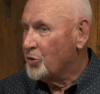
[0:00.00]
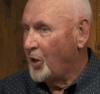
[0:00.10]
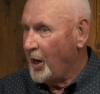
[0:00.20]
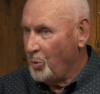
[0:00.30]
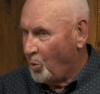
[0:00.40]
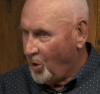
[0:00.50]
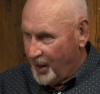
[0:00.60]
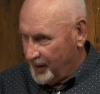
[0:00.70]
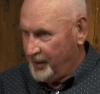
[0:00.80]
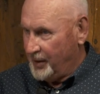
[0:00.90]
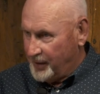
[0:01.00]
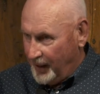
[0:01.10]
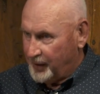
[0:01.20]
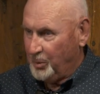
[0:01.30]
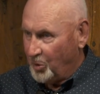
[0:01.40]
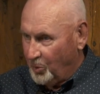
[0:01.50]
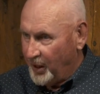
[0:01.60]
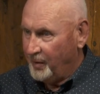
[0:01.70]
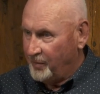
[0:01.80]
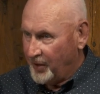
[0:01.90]
they wanted to take them
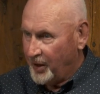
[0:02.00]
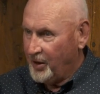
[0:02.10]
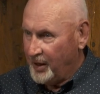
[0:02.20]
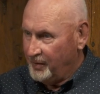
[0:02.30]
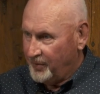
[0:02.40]
away very,